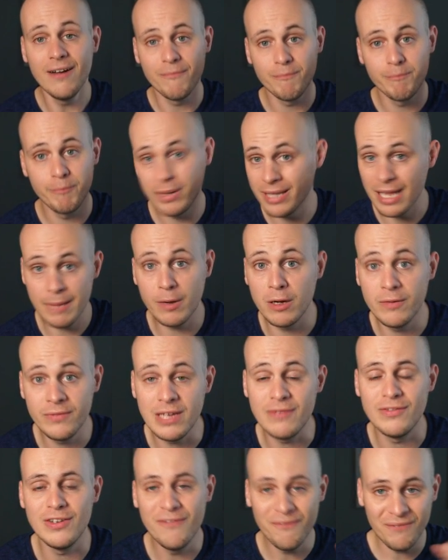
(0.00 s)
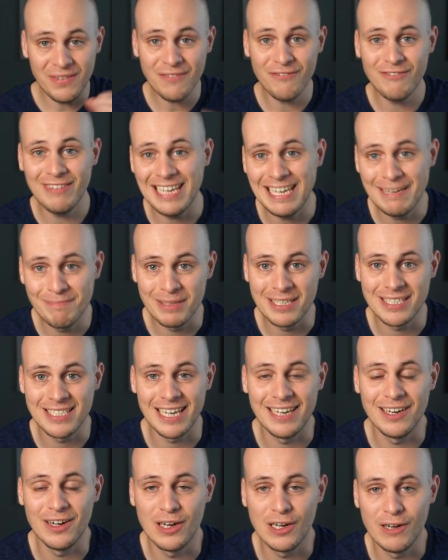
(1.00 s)
But they both give you
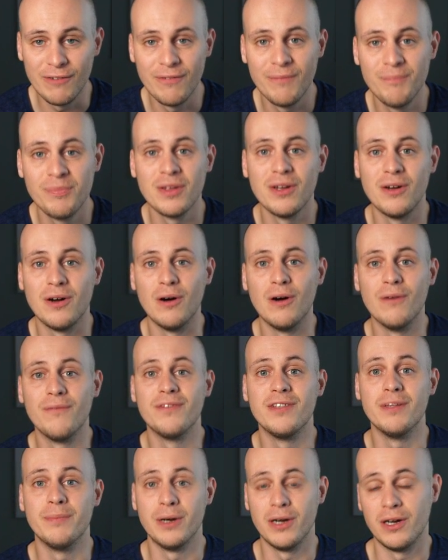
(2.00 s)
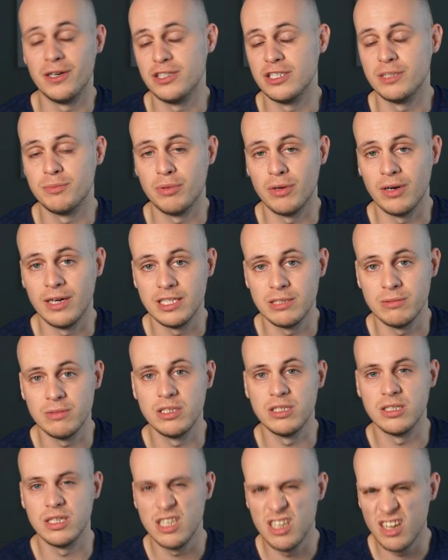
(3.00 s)
15% off of the purchase price, which
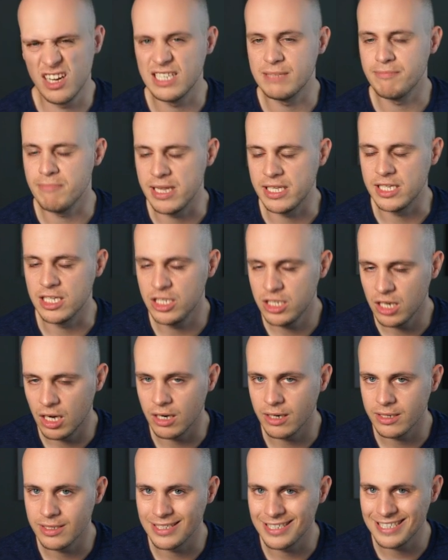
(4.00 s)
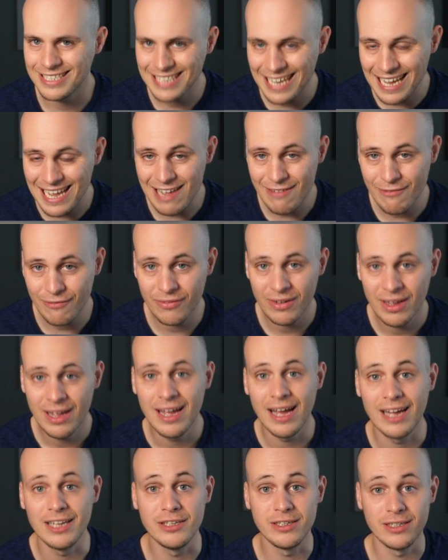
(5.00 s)
is a nice meaty chunk to save.
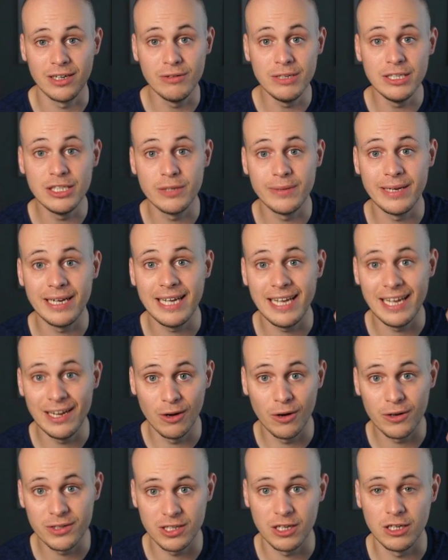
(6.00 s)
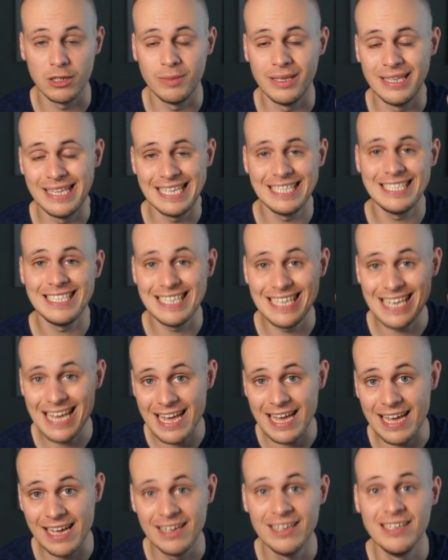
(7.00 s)
And you can only do it in October this
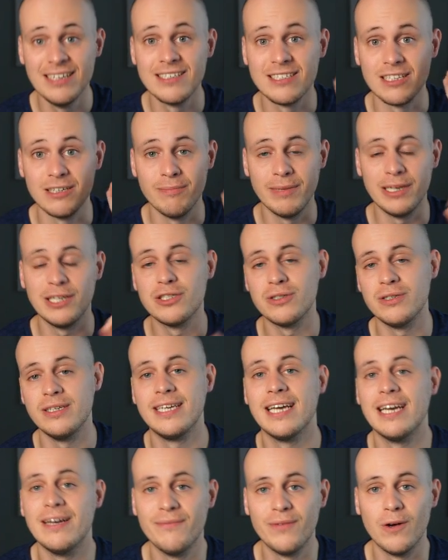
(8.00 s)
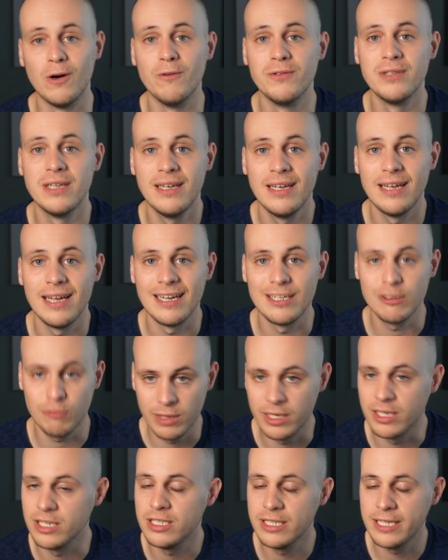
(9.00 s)
year. So make sure you get involved as
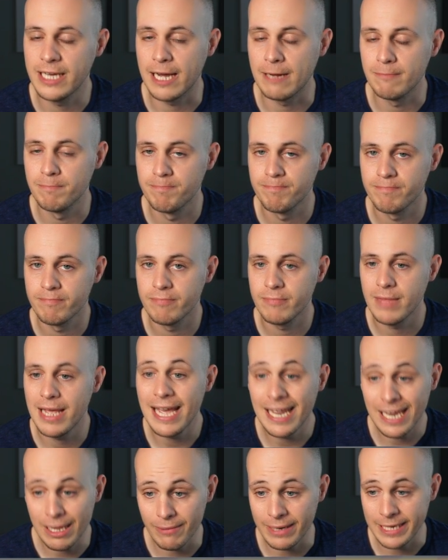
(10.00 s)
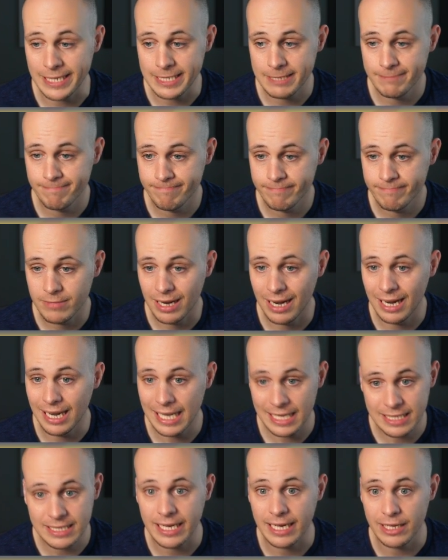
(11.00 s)
quick as you can. Anyways,
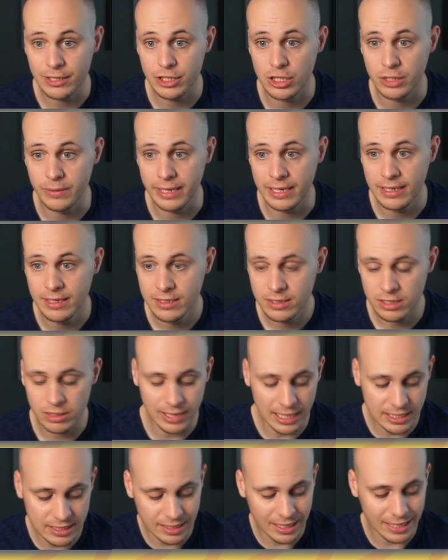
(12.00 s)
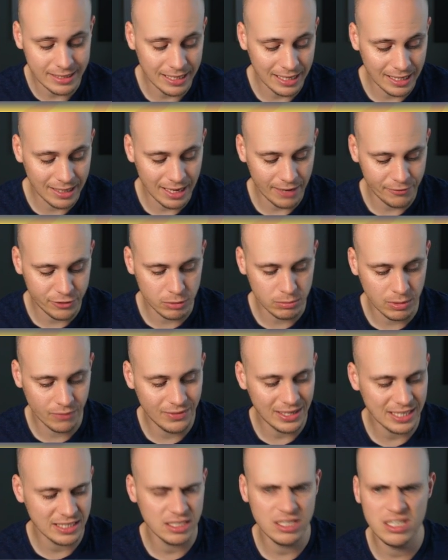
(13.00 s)
let's get to it. So yesterday, Dylan left you with
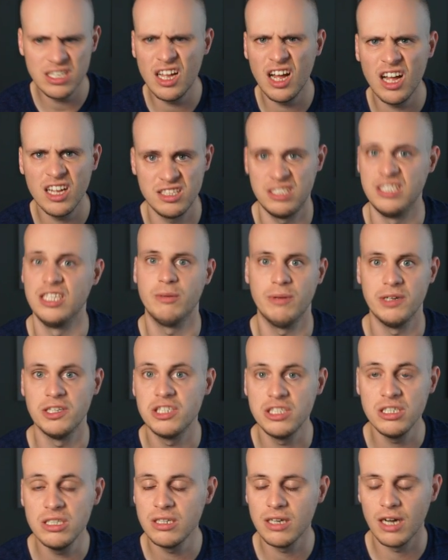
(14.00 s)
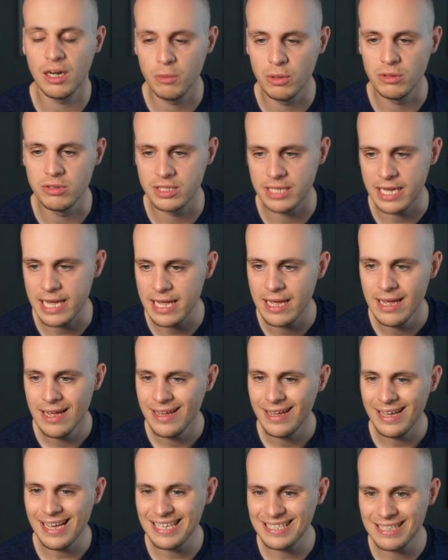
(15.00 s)
this nasty question, I will say.
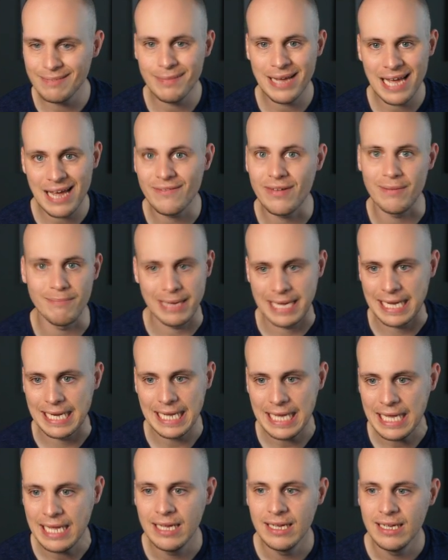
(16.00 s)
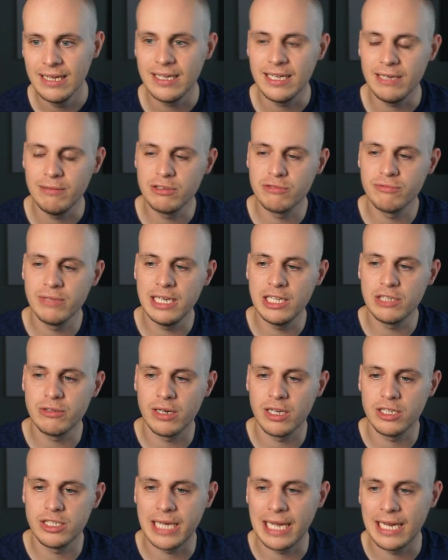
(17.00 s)
He's a bit of a meanie. He was really
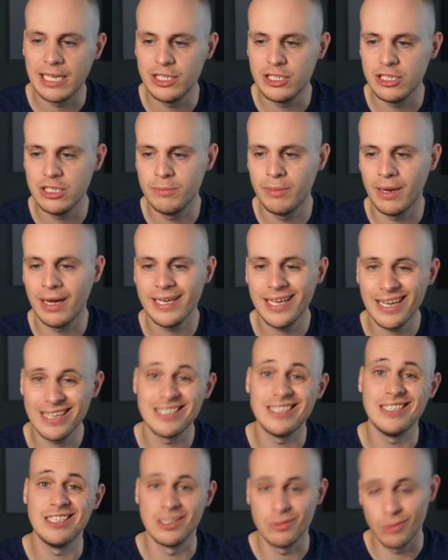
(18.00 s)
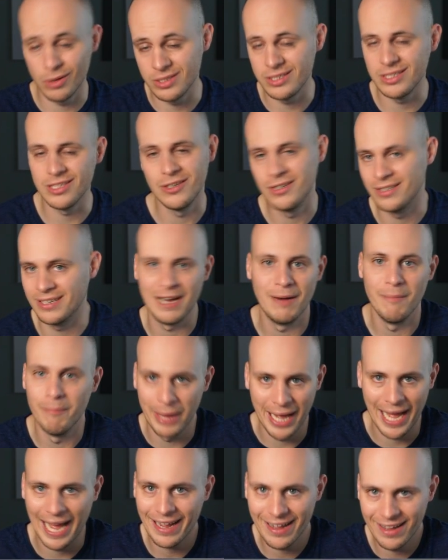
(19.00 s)
trying to challenge you, but I guess he just wanted you to come
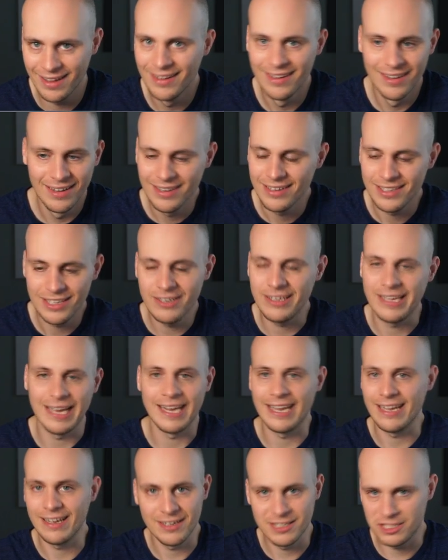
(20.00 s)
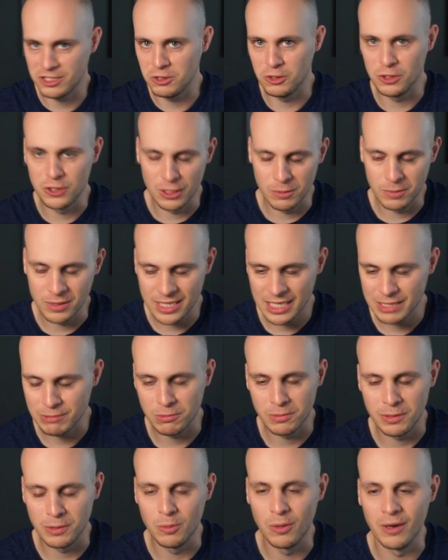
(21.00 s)
back. You get it, us YouTubers, that's what
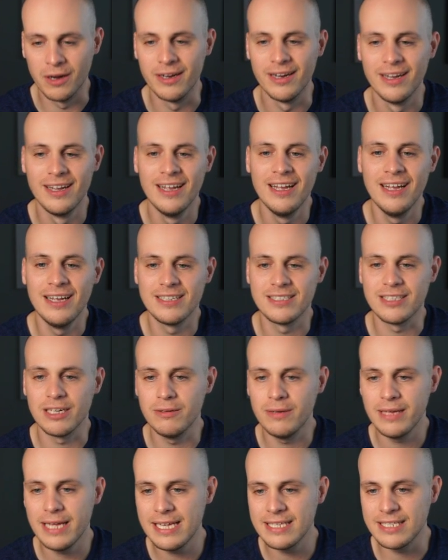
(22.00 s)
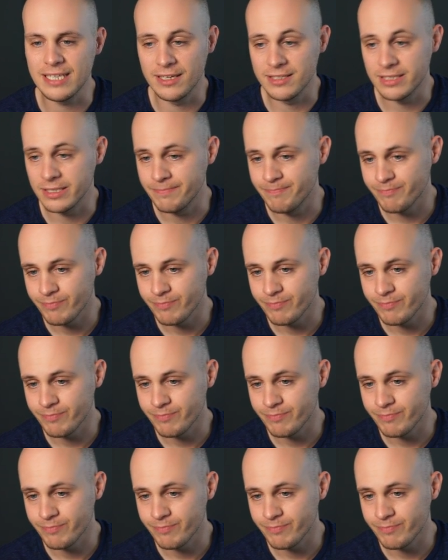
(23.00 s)
we want. So here's the answer.